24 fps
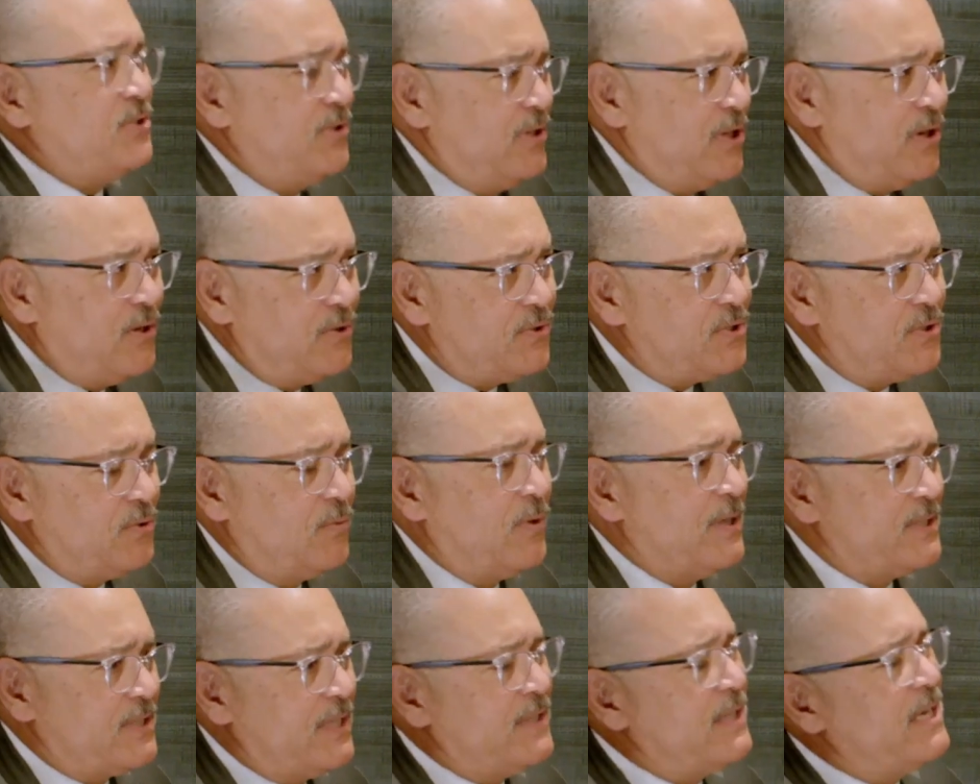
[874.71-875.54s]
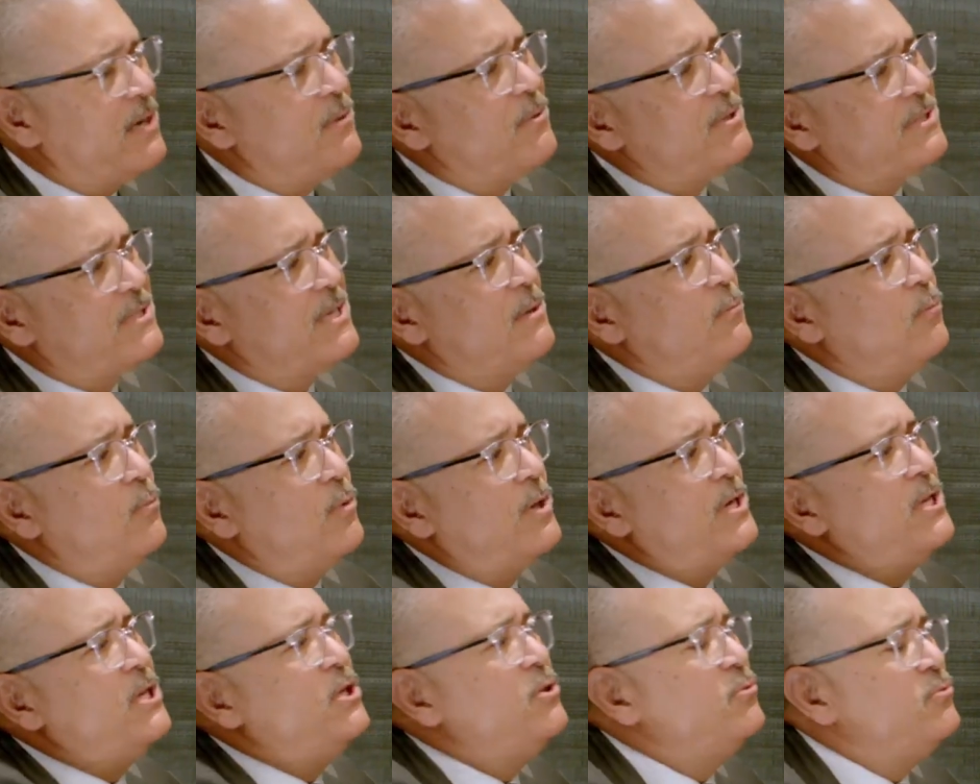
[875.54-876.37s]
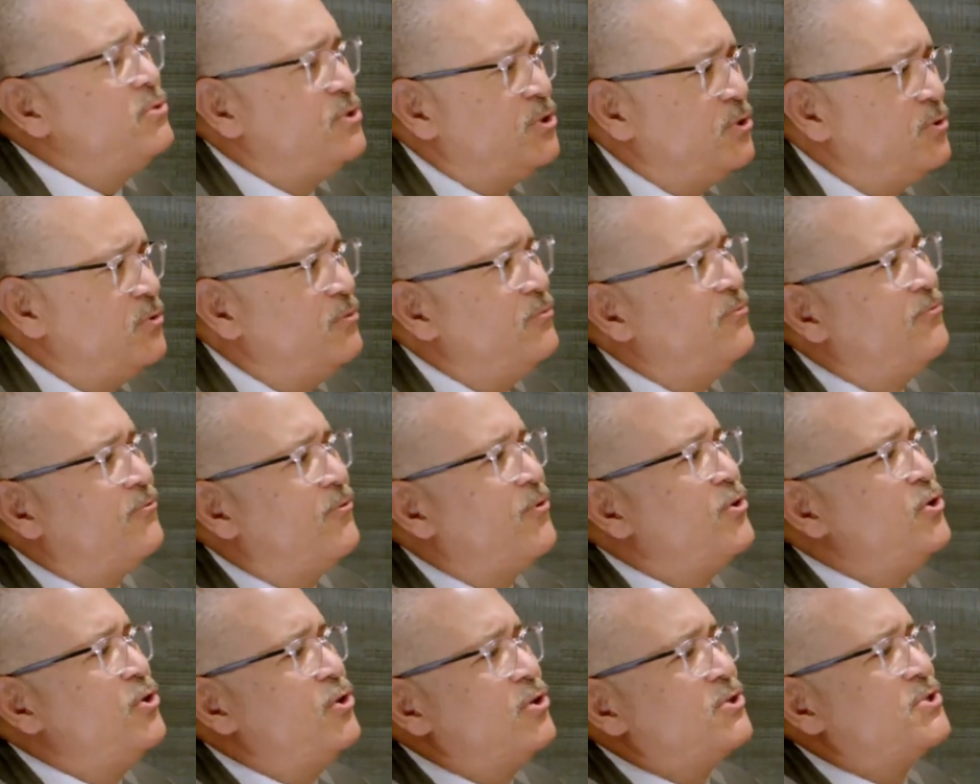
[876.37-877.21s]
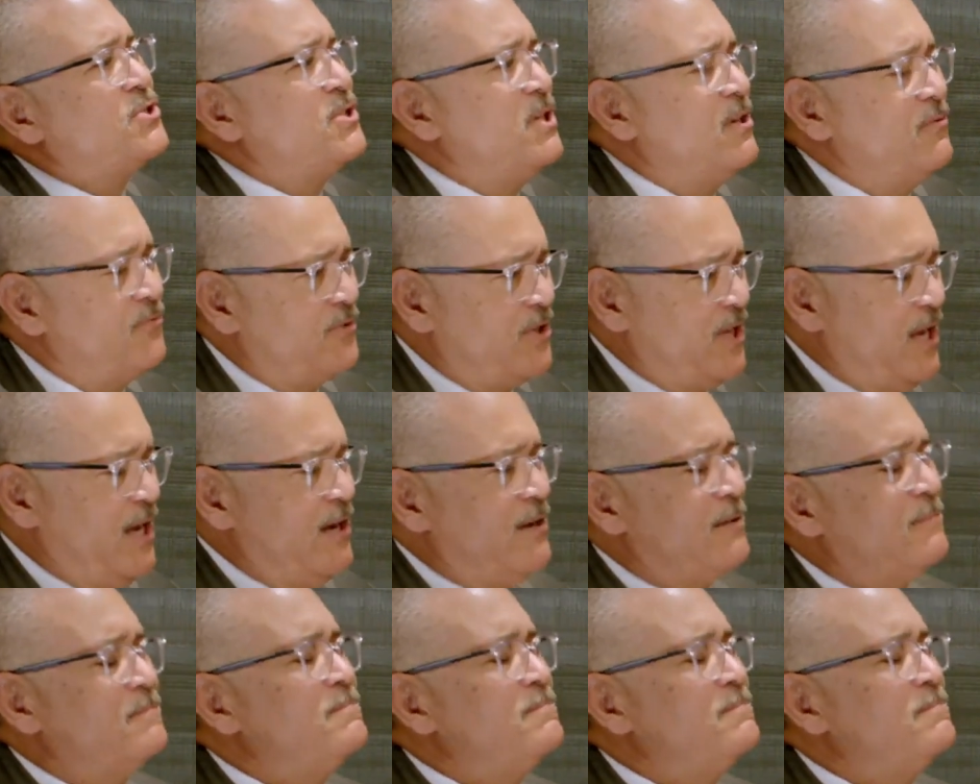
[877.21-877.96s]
you those two questions. And then I want to say, what do you do for your self-care?